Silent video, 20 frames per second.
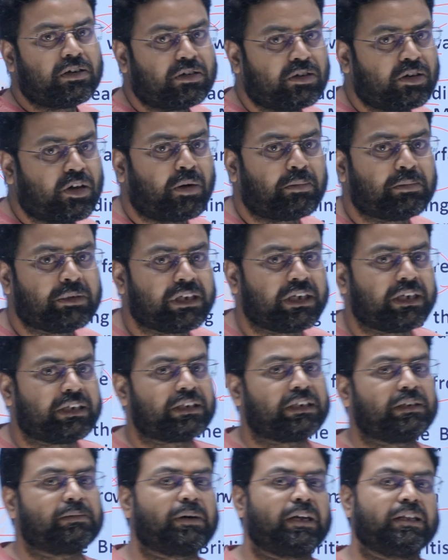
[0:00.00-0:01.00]

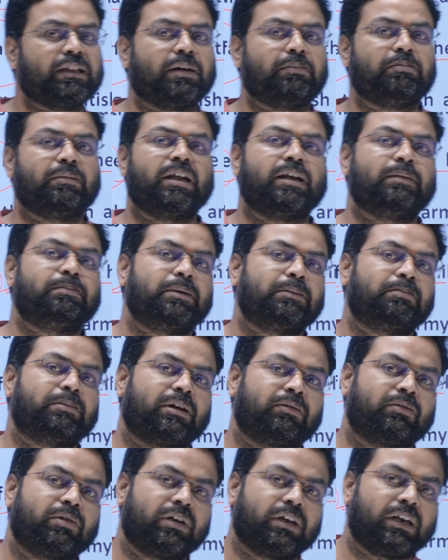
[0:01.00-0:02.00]
dominated by the male
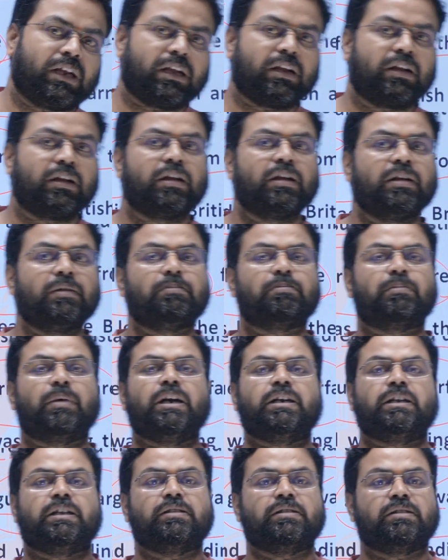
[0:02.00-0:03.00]
people only,
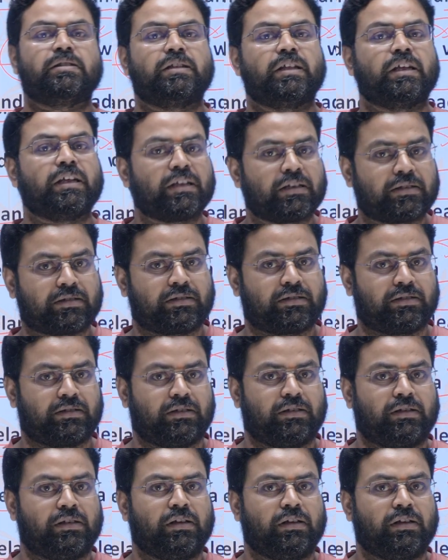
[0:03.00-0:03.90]
but in this